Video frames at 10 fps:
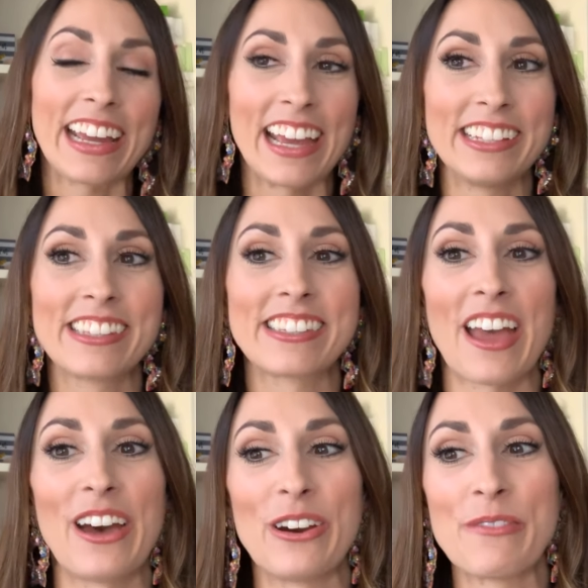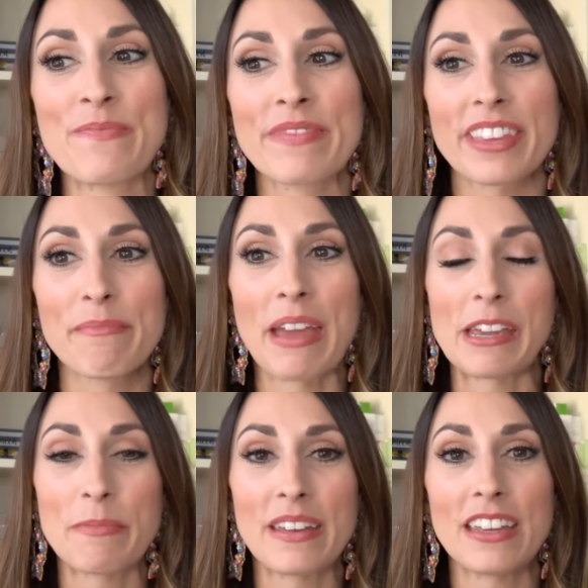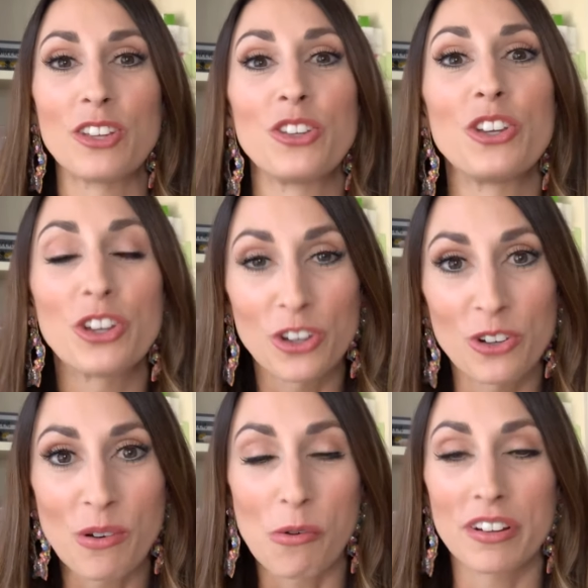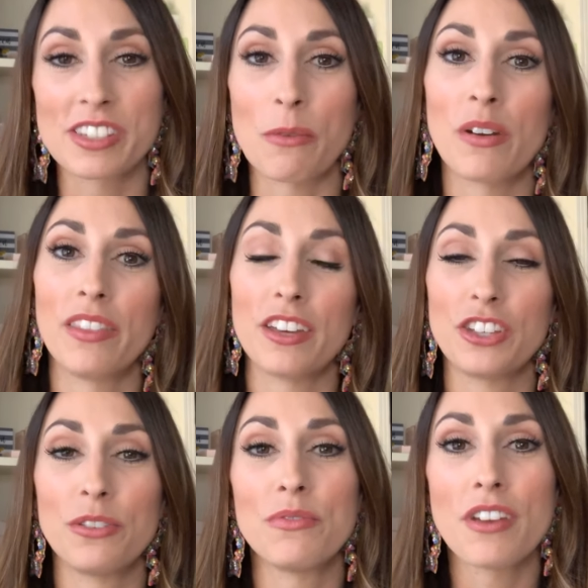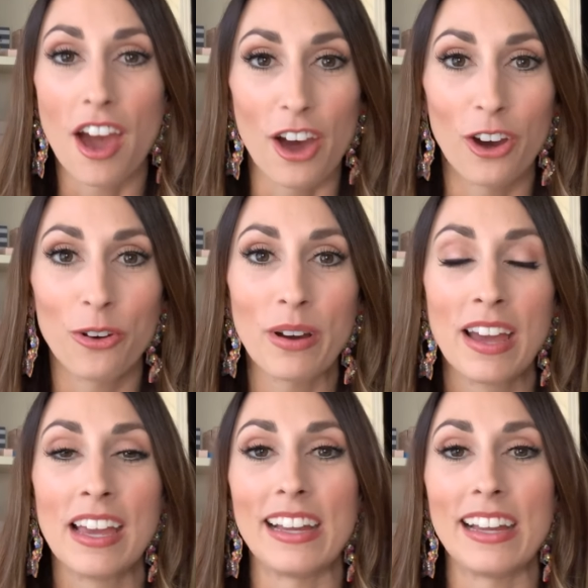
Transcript: And so maybe you or someone that you know